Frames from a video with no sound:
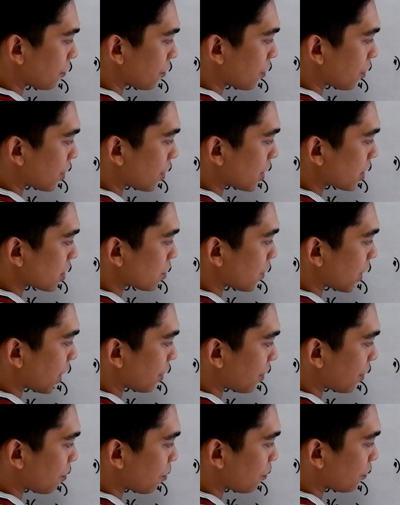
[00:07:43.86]
course, you
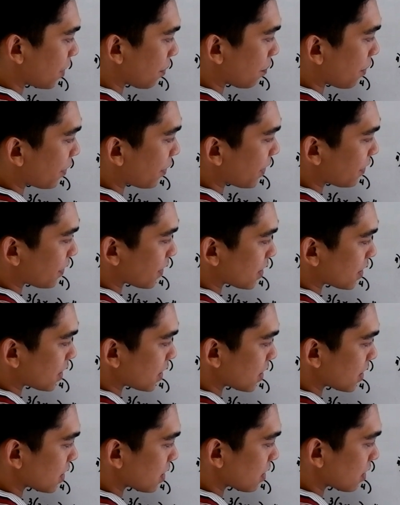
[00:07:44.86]
can remove the
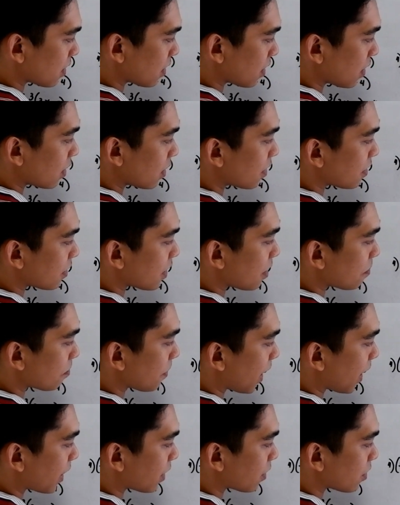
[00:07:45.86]
parentheses, then
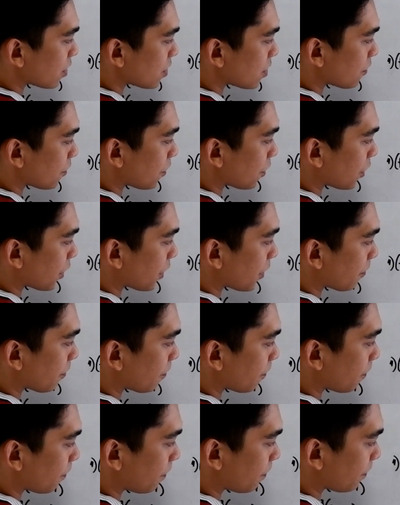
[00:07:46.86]
minus
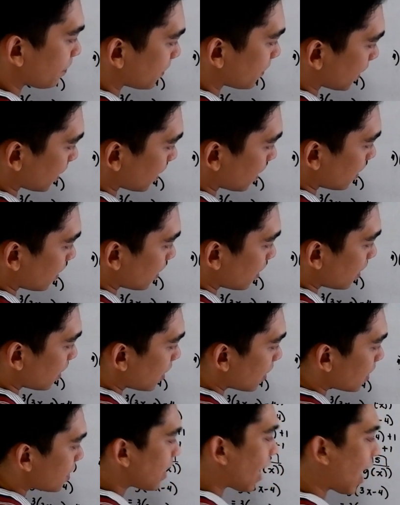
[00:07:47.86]

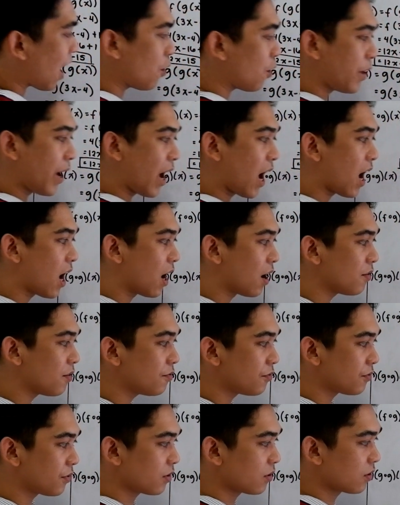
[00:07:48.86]
4. Now we have
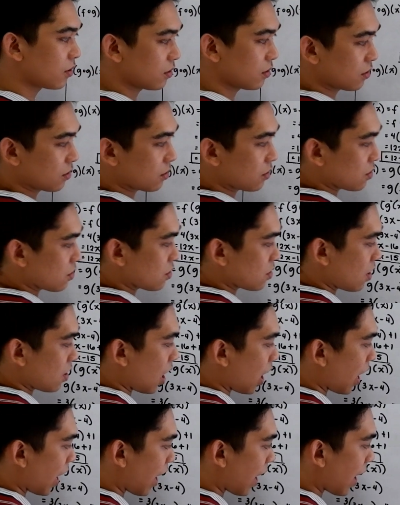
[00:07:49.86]

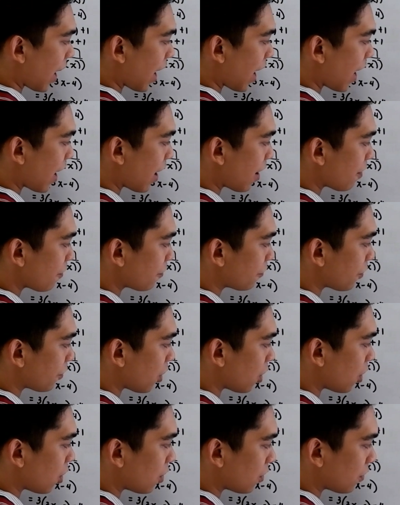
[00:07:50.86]
f
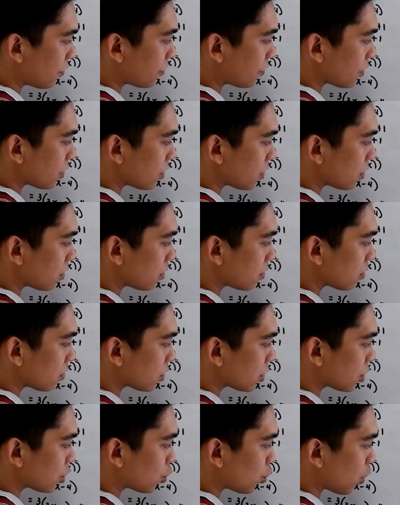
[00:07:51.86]
of
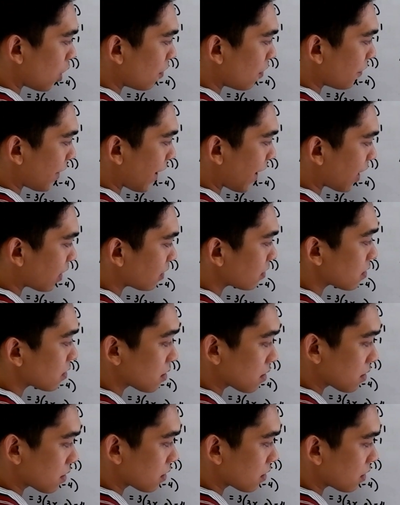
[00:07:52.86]

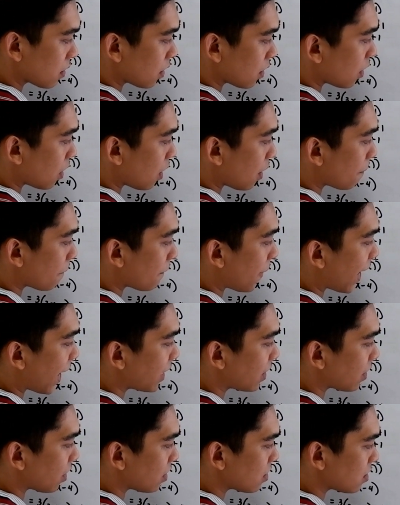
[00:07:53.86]
12x
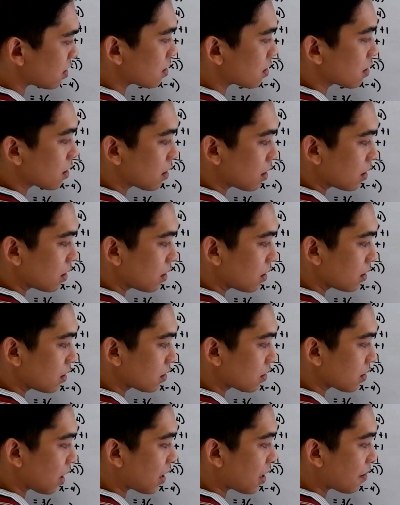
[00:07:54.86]
minus
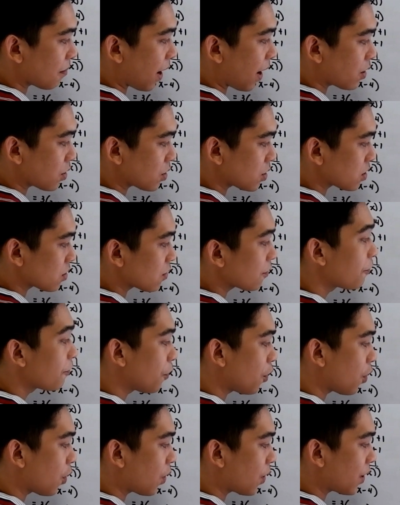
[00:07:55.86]
3 minus
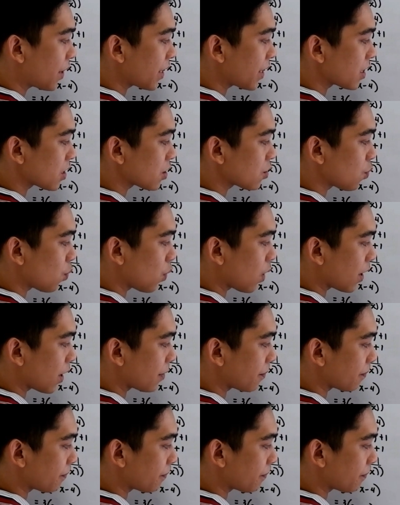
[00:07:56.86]
4 is 1.